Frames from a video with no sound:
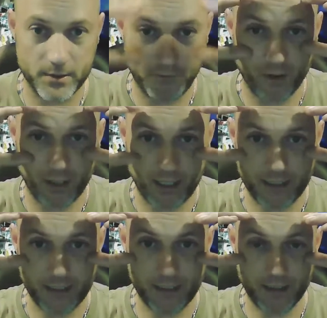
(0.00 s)
felt like I
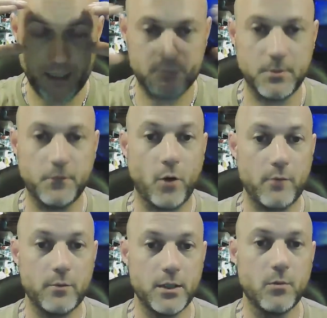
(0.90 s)
needed, and it was before I
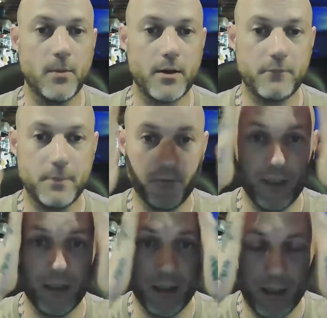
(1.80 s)
really knew about FPV.
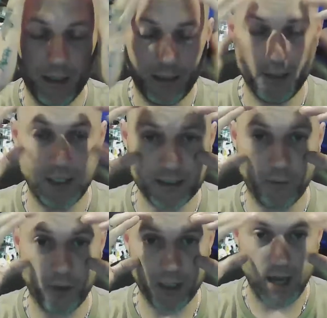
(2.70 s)
It'd be nice to
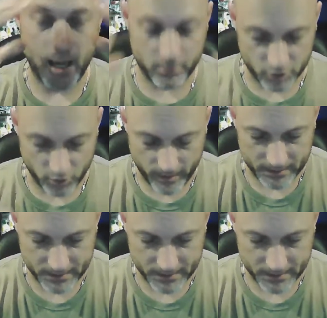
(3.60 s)
wear the goggles so I can